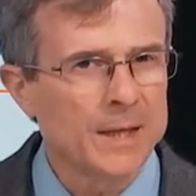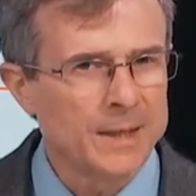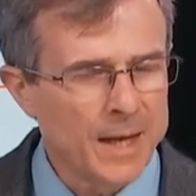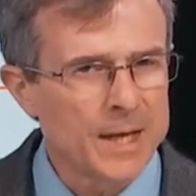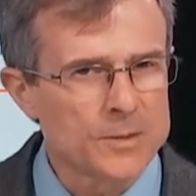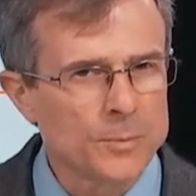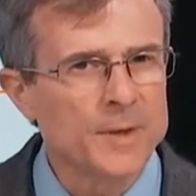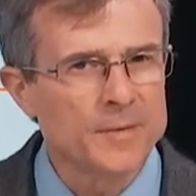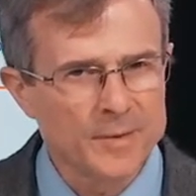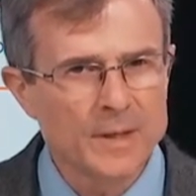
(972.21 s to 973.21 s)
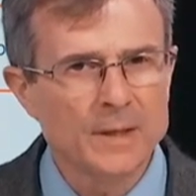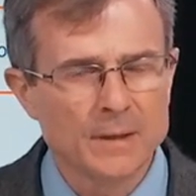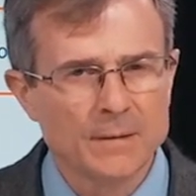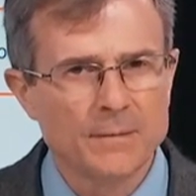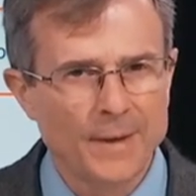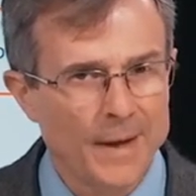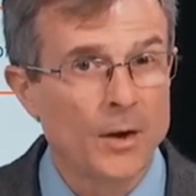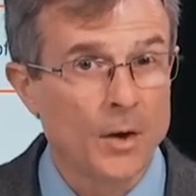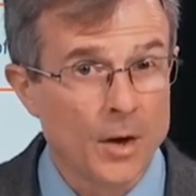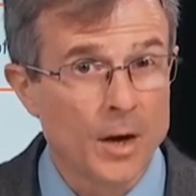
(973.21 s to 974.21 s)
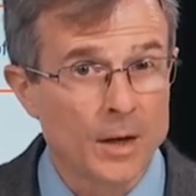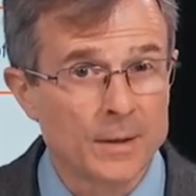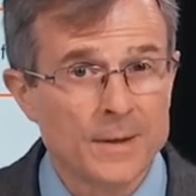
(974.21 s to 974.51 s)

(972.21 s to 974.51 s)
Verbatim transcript: yes, we think they are